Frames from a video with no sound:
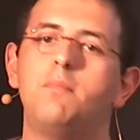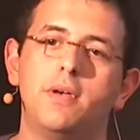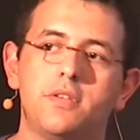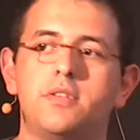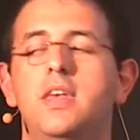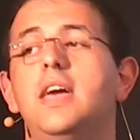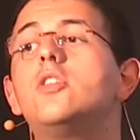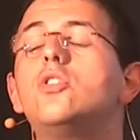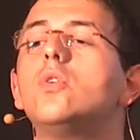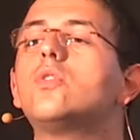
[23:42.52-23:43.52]
per se.
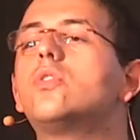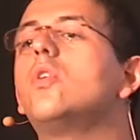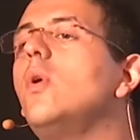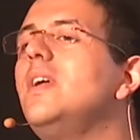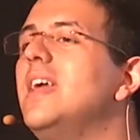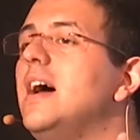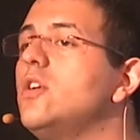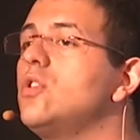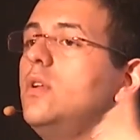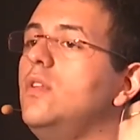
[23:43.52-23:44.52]
It's not storing the
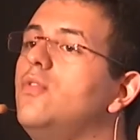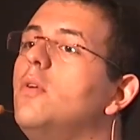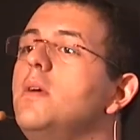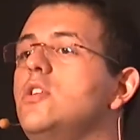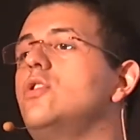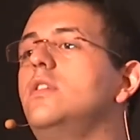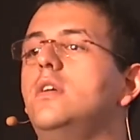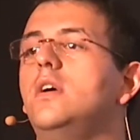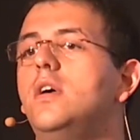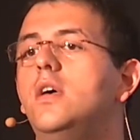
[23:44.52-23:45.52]
actual information.
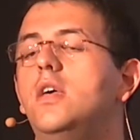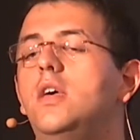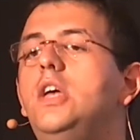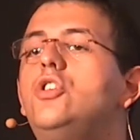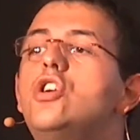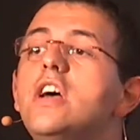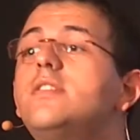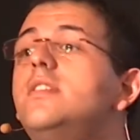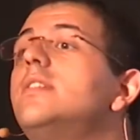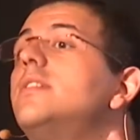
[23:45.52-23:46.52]
It's
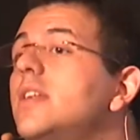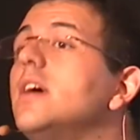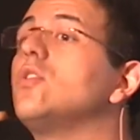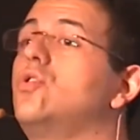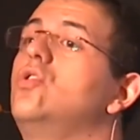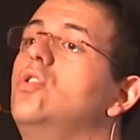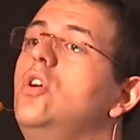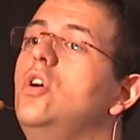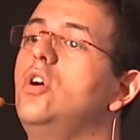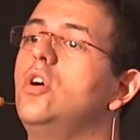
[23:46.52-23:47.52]
just the search
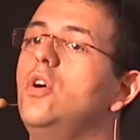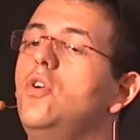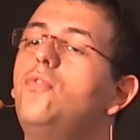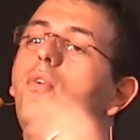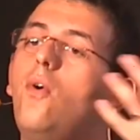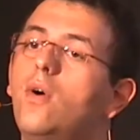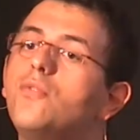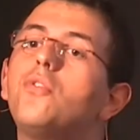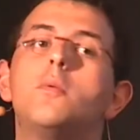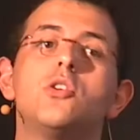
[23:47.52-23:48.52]
for
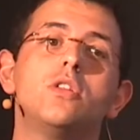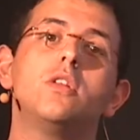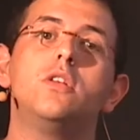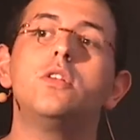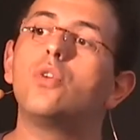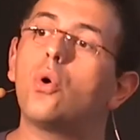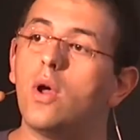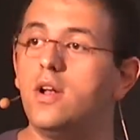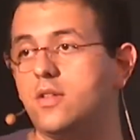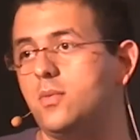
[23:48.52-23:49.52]
information that is
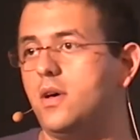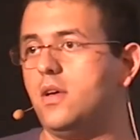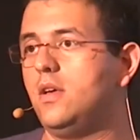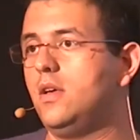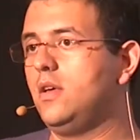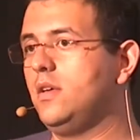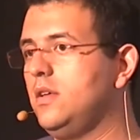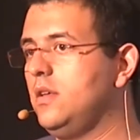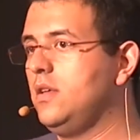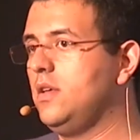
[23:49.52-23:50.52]
stored elsewhere.
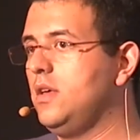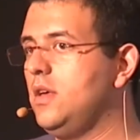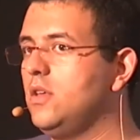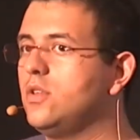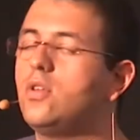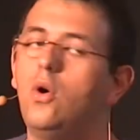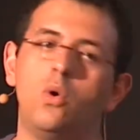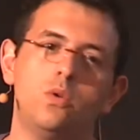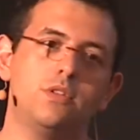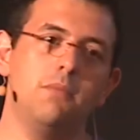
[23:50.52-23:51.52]

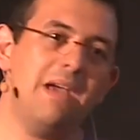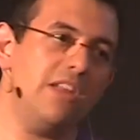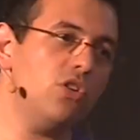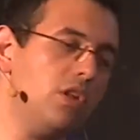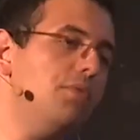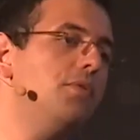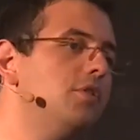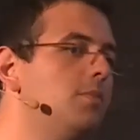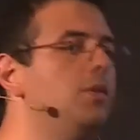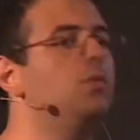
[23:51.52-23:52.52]
So the major
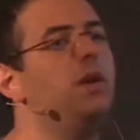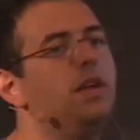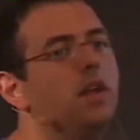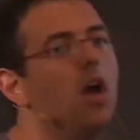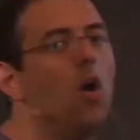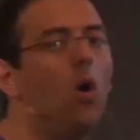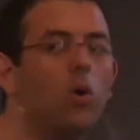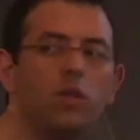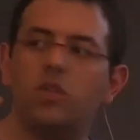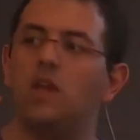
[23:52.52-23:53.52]
difference between
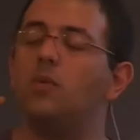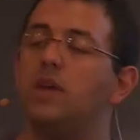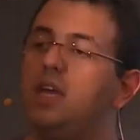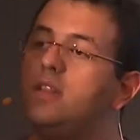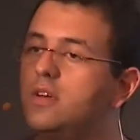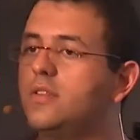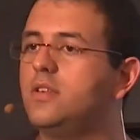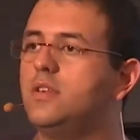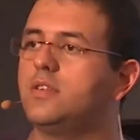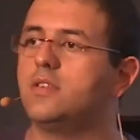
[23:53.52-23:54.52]
auxiliary
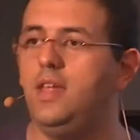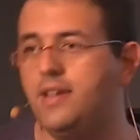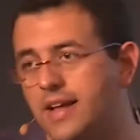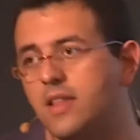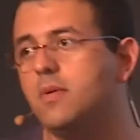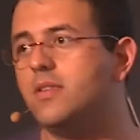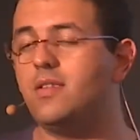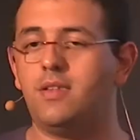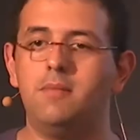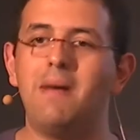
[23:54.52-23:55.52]
indexes and
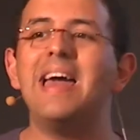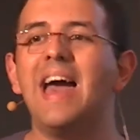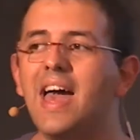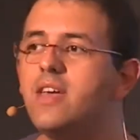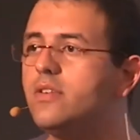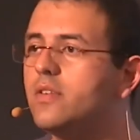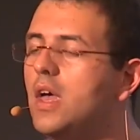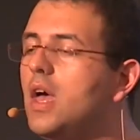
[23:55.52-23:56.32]
databases in my eyes